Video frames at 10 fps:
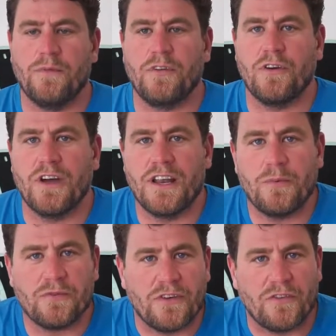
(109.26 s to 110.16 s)
So at
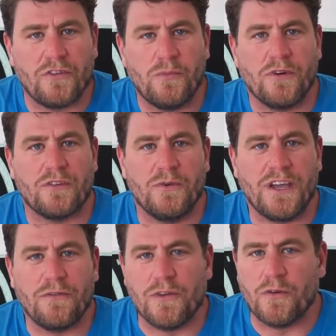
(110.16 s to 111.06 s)
Apple Tree Surfboards, we
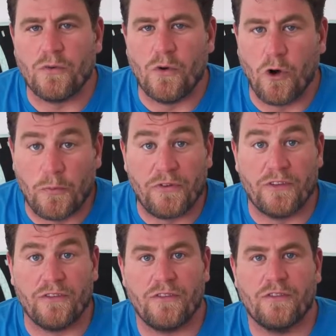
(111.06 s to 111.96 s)
give you
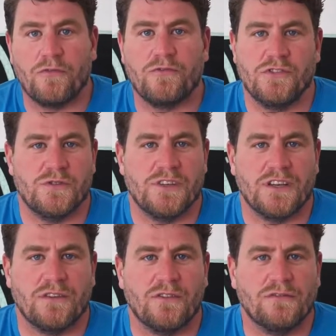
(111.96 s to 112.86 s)
options of
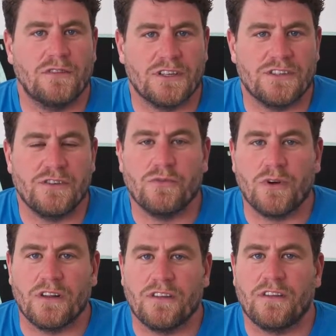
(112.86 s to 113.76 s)
choosing what you
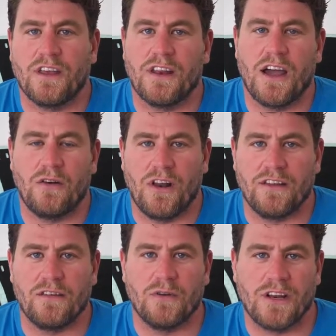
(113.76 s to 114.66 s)
want and how
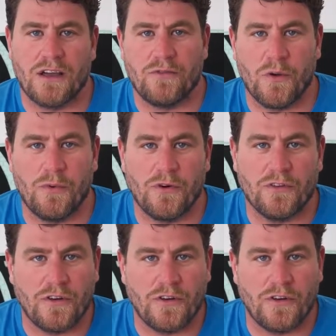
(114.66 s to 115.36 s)
light you want to have your board.